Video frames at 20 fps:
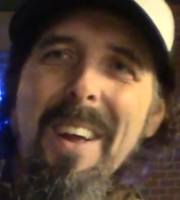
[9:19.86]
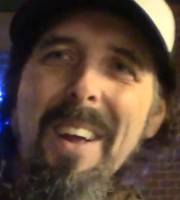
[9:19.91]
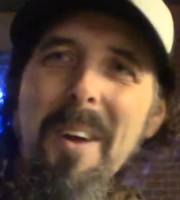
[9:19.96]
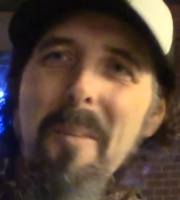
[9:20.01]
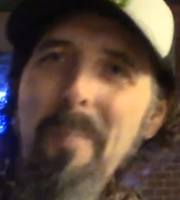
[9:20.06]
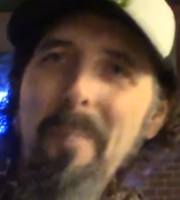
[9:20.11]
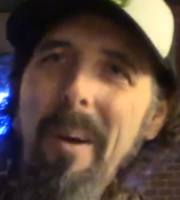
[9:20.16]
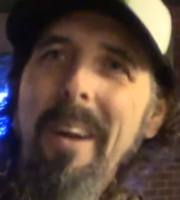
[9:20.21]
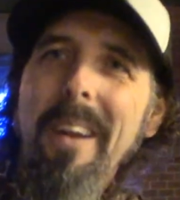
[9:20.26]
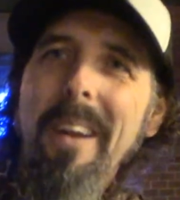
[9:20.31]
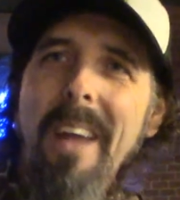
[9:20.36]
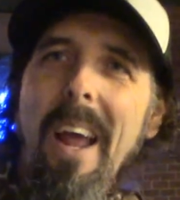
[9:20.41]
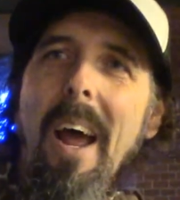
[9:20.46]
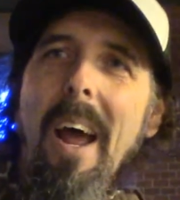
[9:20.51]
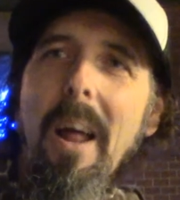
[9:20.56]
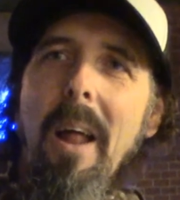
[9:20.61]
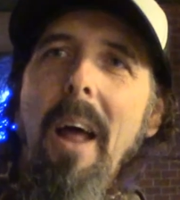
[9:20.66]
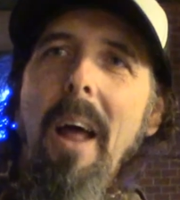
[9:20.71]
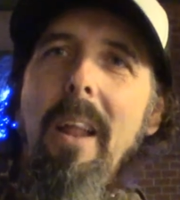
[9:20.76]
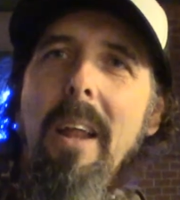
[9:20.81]
but
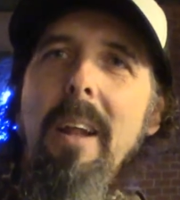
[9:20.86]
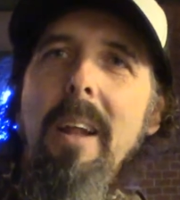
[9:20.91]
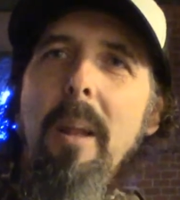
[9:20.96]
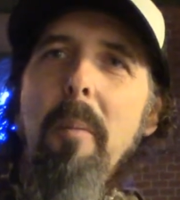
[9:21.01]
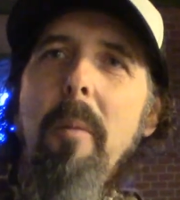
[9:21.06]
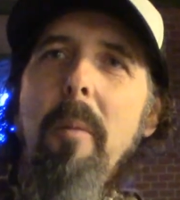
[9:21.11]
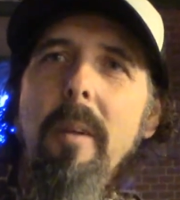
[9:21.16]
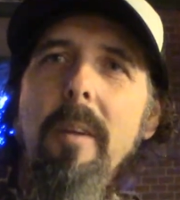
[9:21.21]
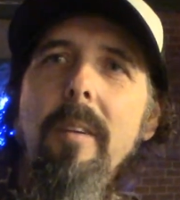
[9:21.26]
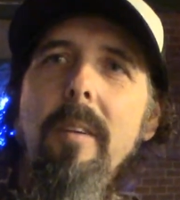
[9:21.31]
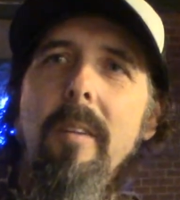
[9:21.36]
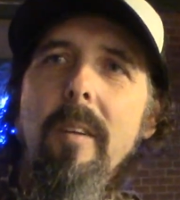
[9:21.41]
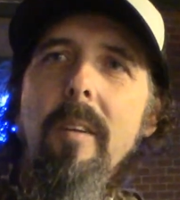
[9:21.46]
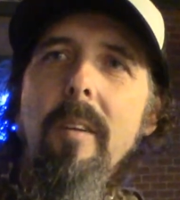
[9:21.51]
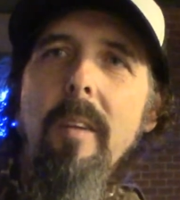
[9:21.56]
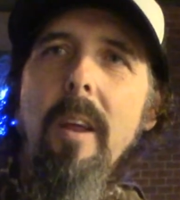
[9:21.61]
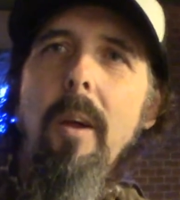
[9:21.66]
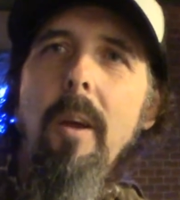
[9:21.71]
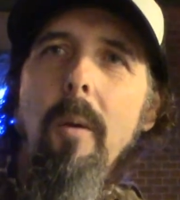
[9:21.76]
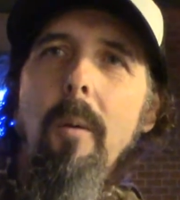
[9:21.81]
yeah, I like them
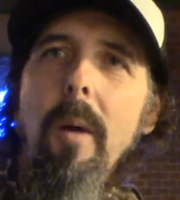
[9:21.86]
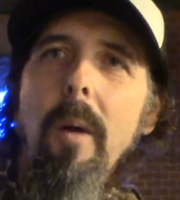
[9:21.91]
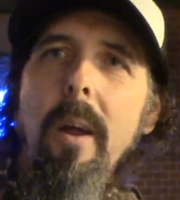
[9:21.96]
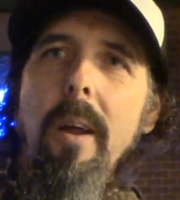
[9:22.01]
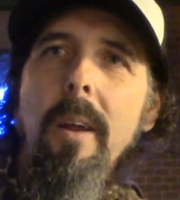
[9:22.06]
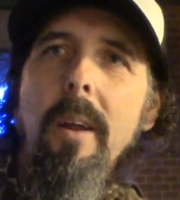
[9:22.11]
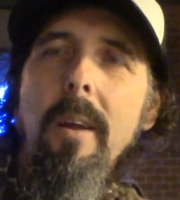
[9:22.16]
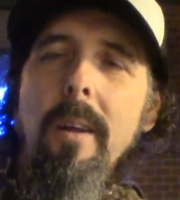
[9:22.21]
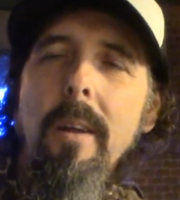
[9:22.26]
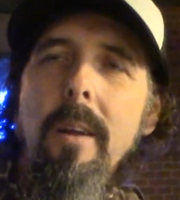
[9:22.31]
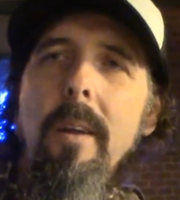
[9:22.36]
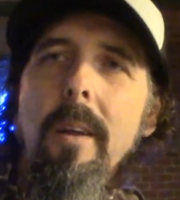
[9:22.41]
to take away,